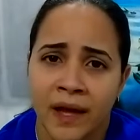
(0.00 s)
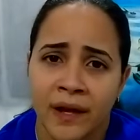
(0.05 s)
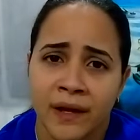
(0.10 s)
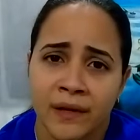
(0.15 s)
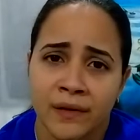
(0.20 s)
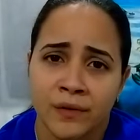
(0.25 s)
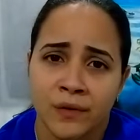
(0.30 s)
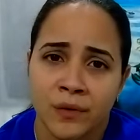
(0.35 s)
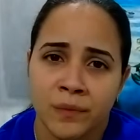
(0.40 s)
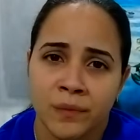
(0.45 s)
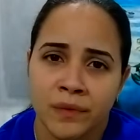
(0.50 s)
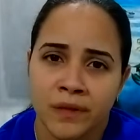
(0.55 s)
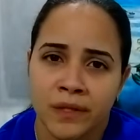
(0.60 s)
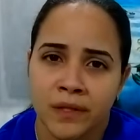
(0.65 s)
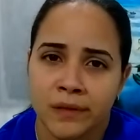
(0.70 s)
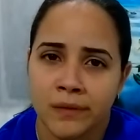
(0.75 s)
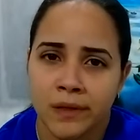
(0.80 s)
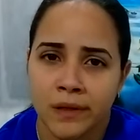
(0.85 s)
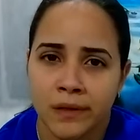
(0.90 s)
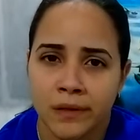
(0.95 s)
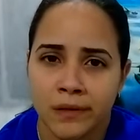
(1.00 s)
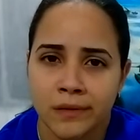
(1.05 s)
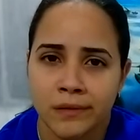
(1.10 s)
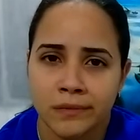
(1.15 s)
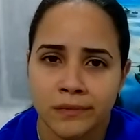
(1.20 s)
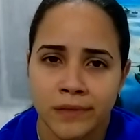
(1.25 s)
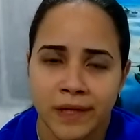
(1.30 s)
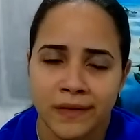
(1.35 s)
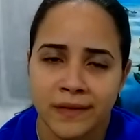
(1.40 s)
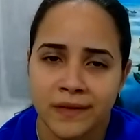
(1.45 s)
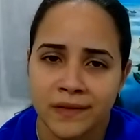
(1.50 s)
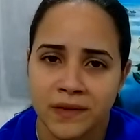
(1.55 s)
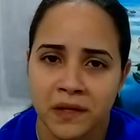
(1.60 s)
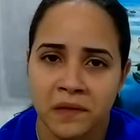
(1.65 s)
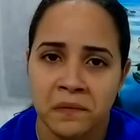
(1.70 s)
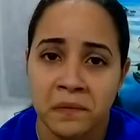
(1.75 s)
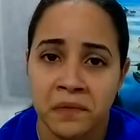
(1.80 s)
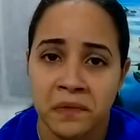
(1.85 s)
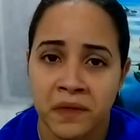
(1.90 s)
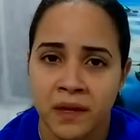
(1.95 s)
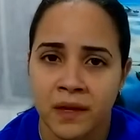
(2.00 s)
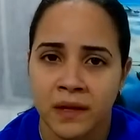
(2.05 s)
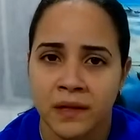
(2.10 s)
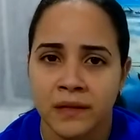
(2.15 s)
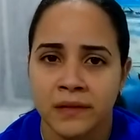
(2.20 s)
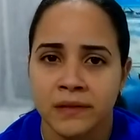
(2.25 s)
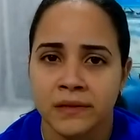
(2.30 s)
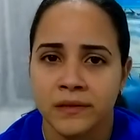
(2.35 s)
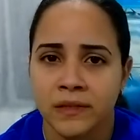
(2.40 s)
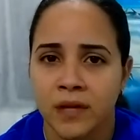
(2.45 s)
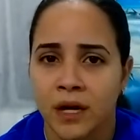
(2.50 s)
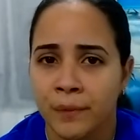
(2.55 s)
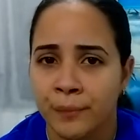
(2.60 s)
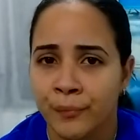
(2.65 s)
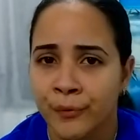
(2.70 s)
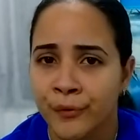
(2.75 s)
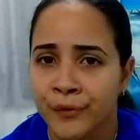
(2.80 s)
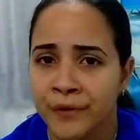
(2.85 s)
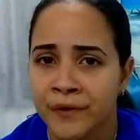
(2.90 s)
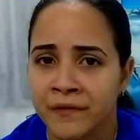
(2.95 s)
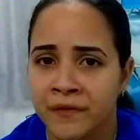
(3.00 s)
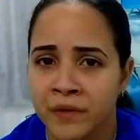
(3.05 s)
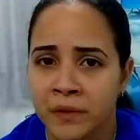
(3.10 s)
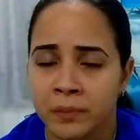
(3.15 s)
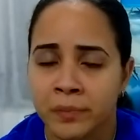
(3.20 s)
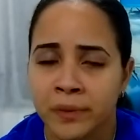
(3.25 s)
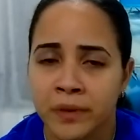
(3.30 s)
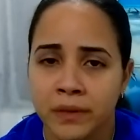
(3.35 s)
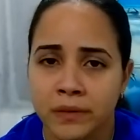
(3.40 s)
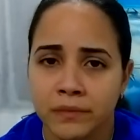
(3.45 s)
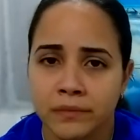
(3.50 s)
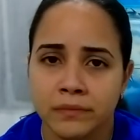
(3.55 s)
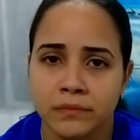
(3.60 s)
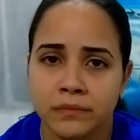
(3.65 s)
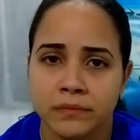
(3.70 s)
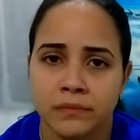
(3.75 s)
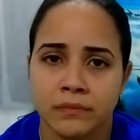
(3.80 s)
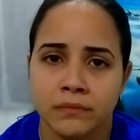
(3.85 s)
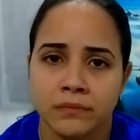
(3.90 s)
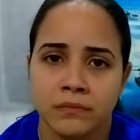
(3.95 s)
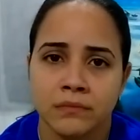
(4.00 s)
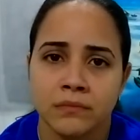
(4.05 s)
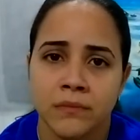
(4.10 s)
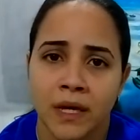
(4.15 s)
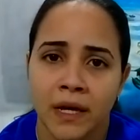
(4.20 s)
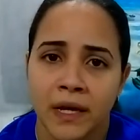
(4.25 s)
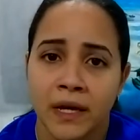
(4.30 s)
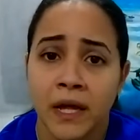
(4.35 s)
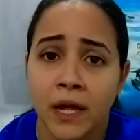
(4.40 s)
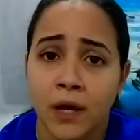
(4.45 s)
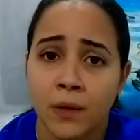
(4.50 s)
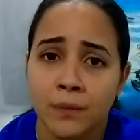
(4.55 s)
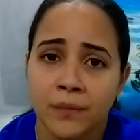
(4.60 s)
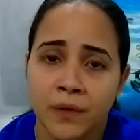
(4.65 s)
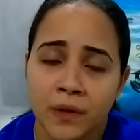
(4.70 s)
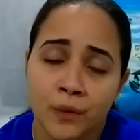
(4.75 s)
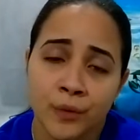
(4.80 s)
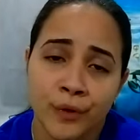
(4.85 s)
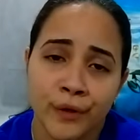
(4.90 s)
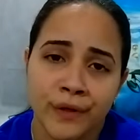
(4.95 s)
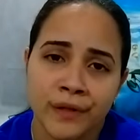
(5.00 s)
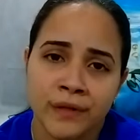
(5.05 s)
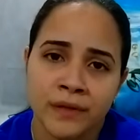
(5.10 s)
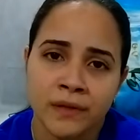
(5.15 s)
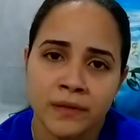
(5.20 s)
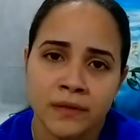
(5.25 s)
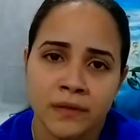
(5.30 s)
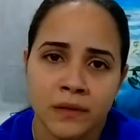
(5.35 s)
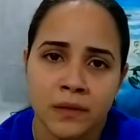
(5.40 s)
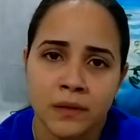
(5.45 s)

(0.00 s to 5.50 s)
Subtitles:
I normally, well, ate the same thing and got bored of it, but no, it helped, it worked.